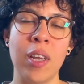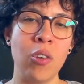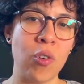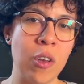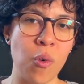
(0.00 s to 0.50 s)
They
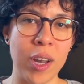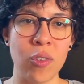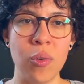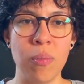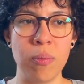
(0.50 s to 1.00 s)
use TransferWise
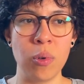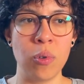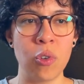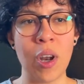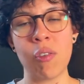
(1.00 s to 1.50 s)
to, to,
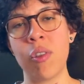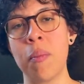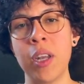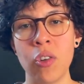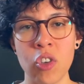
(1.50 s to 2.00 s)
to transfer the
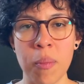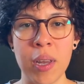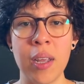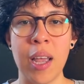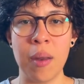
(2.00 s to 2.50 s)
money to
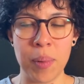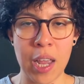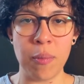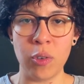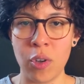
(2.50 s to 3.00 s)
Germany and be
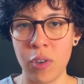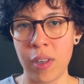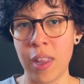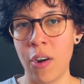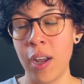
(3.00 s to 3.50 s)
able to use
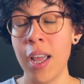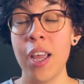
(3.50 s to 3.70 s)
it there.